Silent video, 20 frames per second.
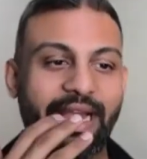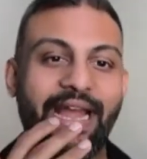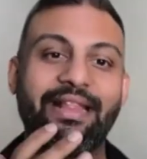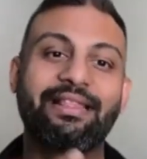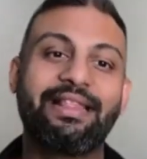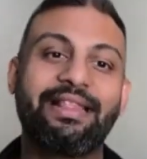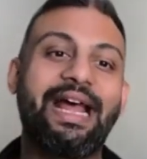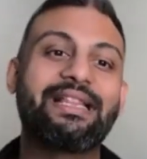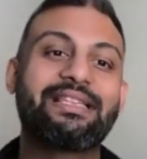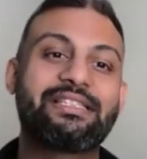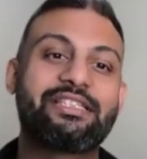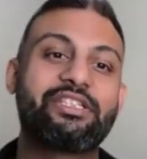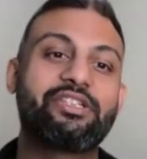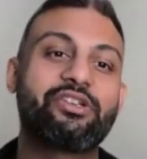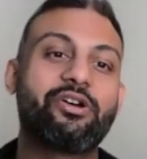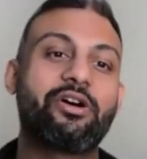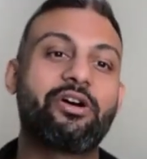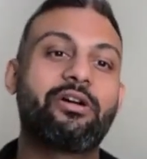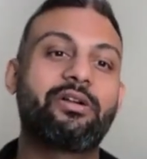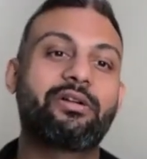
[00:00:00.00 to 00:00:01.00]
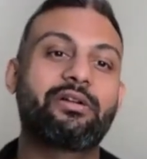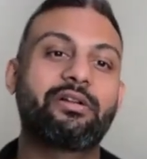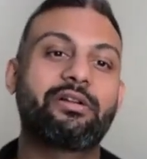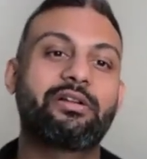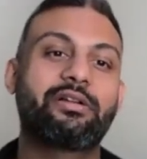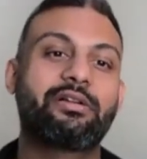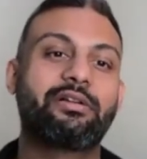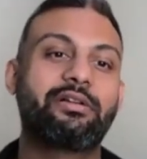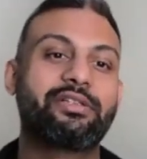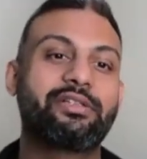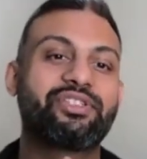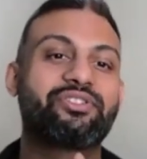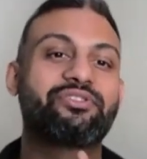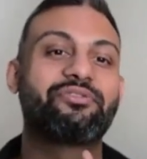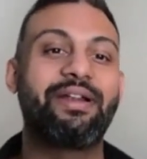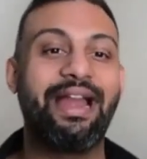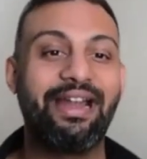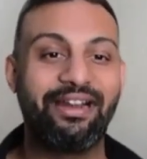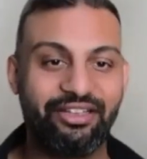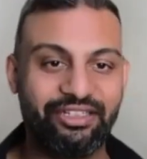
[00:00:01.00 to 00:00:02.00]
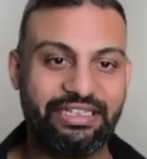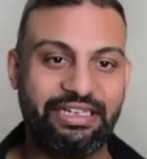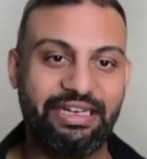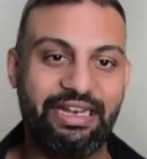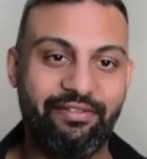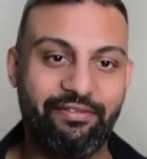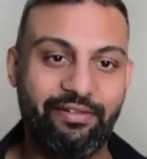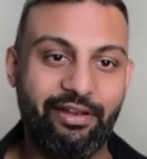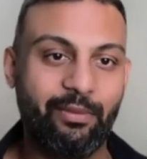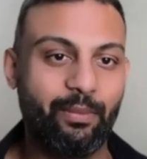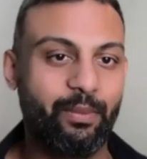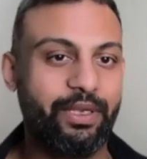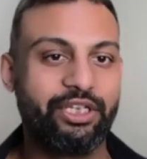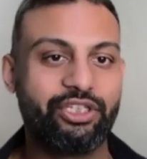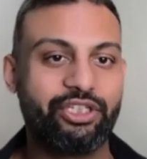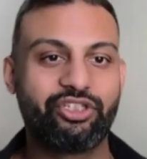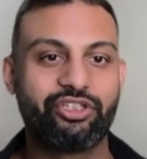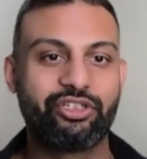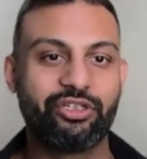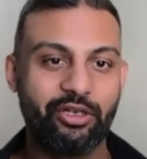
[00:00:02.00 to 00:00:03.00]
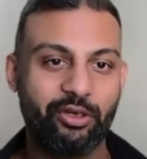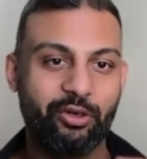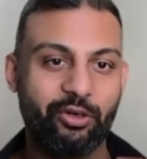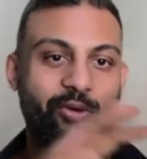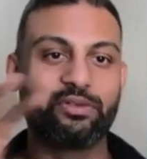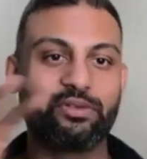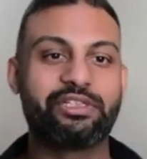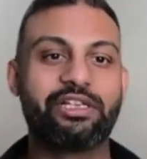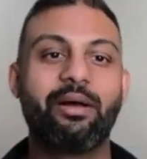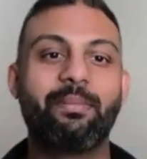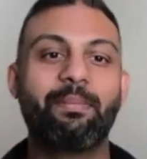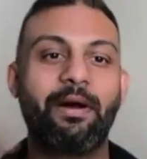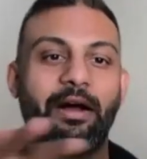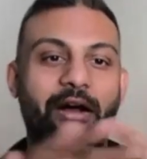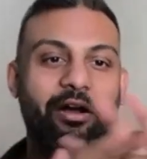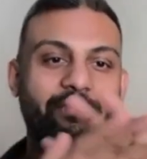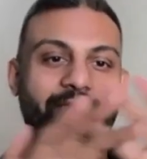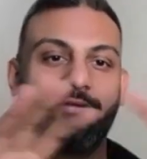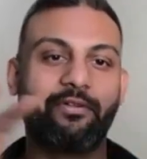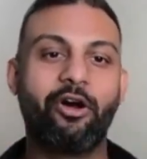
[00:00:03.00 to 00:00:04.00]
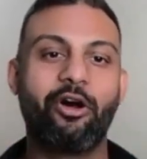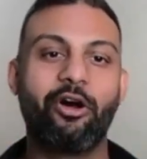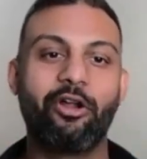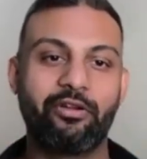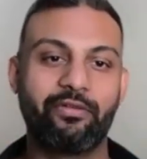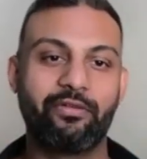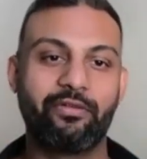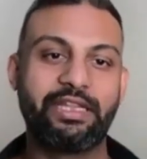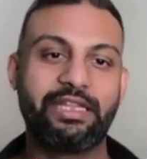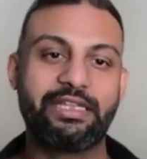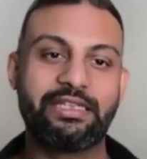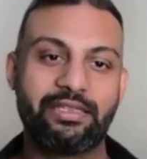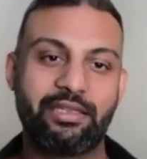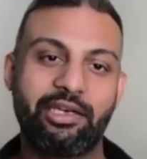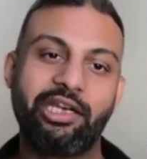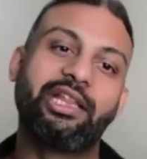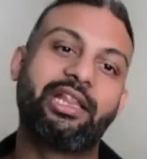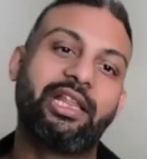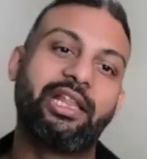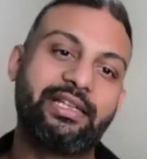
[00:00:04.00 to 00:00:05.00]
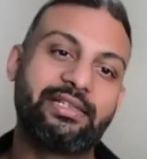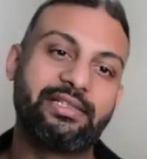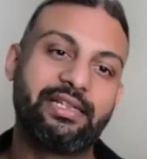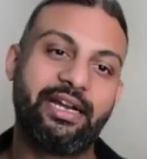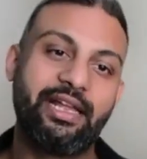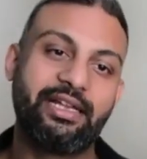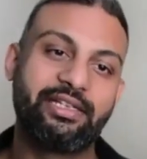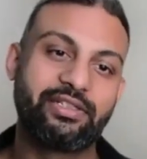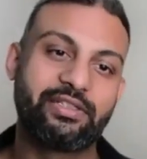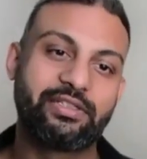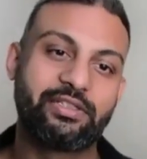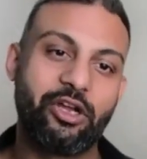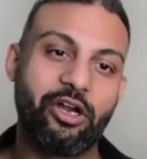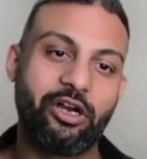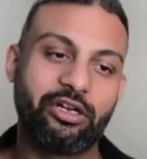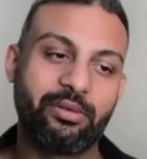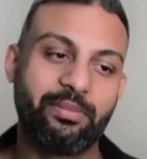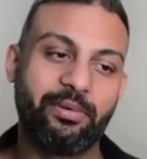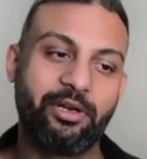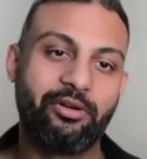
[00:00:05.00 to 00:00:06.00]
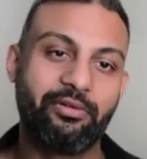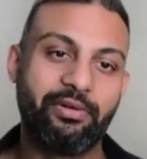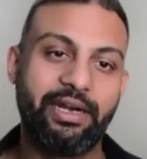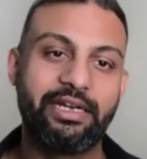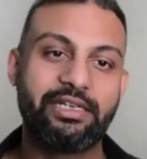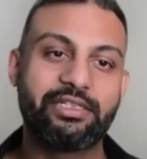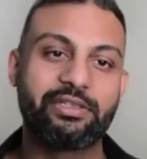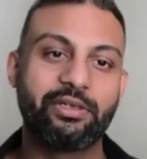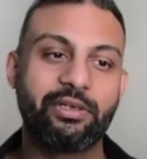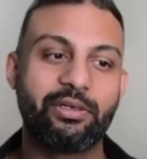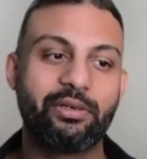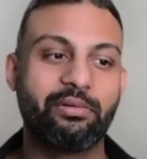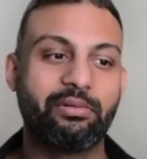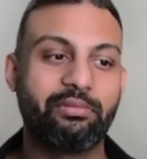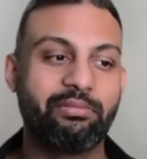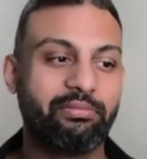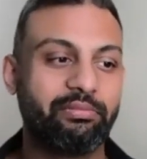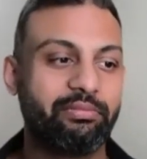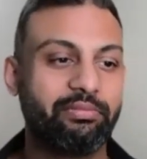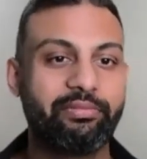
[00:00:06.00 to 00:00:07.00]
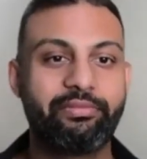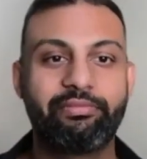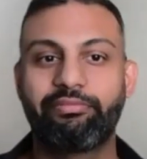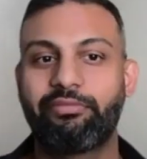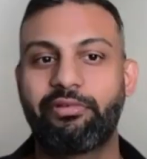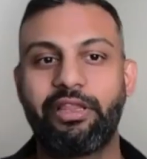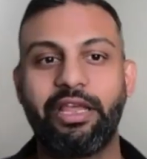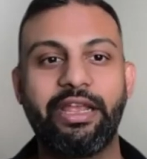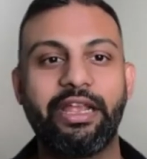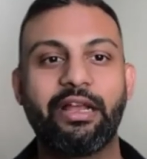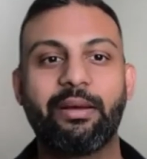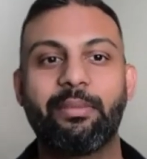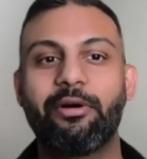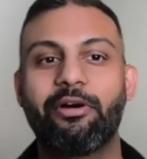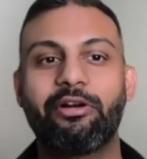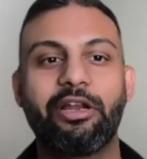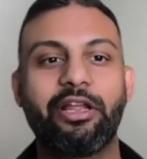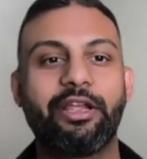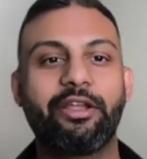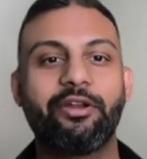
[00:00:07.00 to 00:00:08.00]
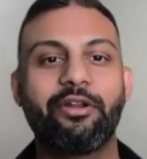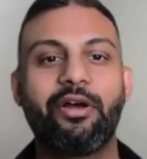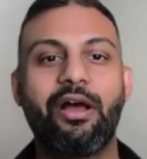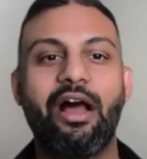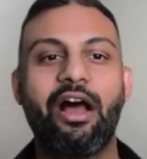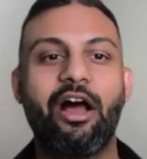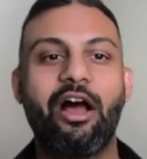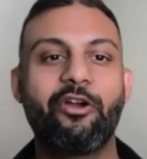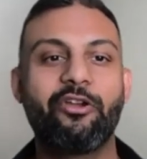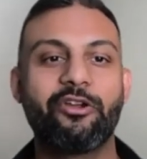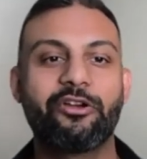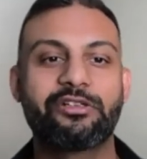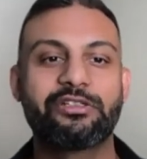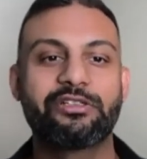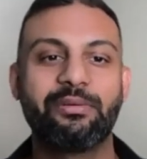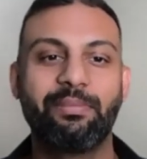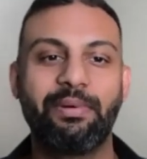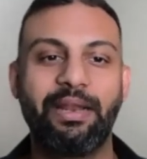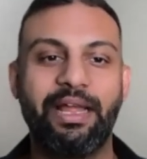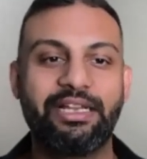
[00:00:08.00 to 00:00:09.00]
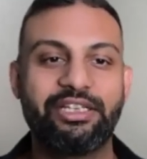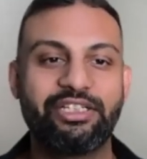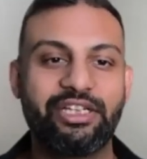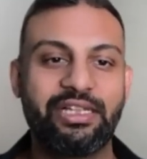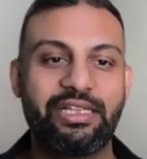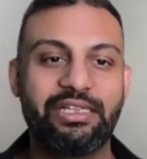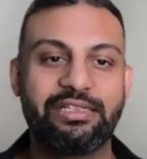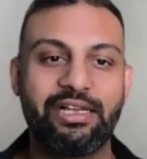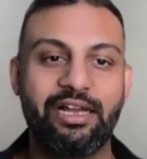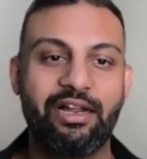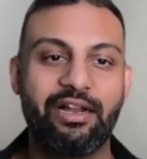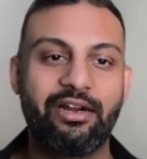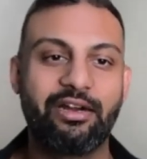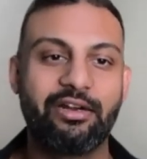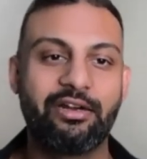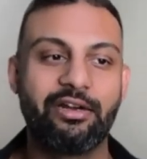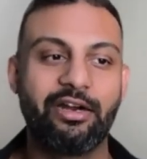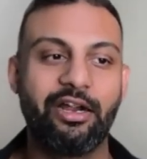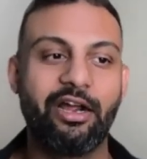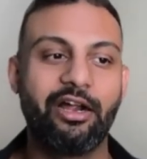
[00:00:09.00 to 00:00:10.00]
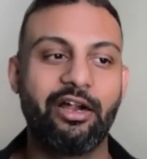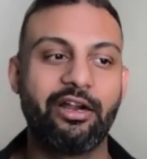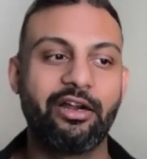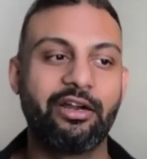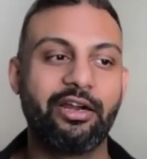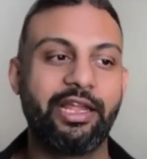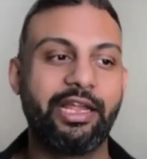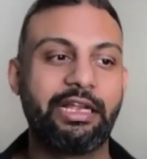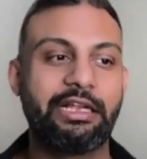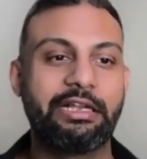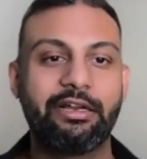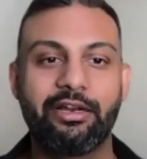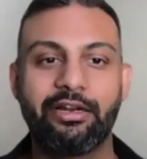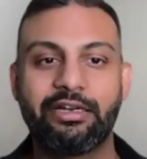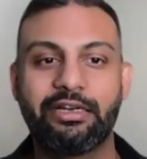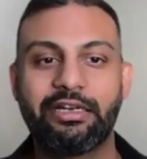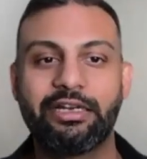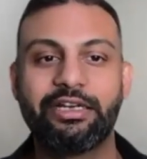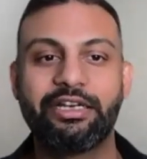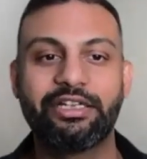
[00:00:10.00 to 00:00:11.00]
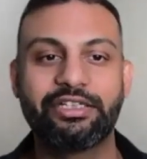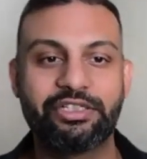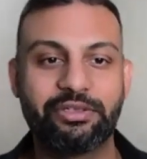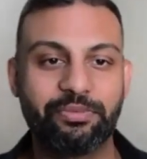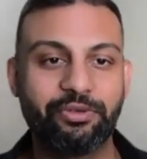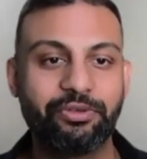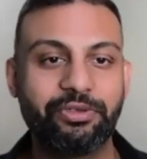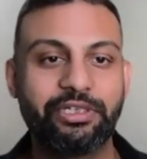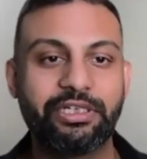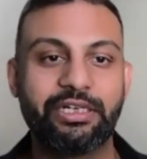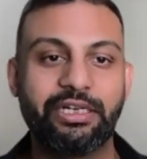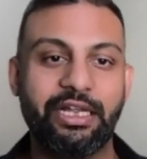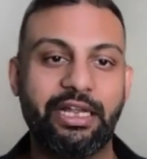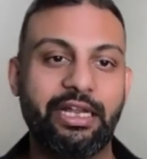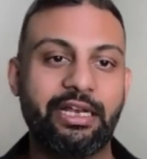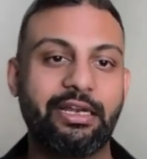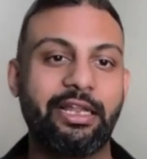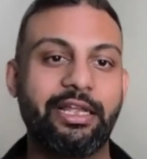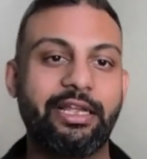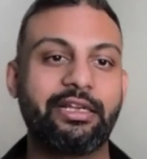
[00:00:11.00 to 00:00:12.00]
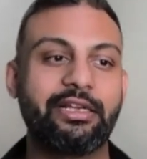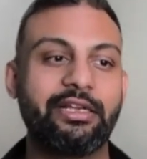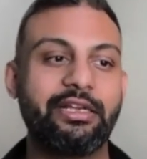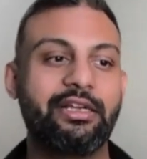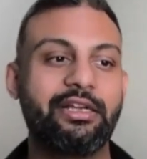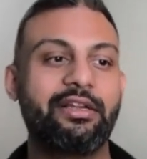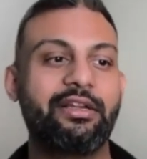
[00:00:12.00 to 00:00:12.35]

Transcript: And that's your strategy level, which goes above all of these three things that I just talked about, right? So think about, like, how your supply chains are like currently distributed, and like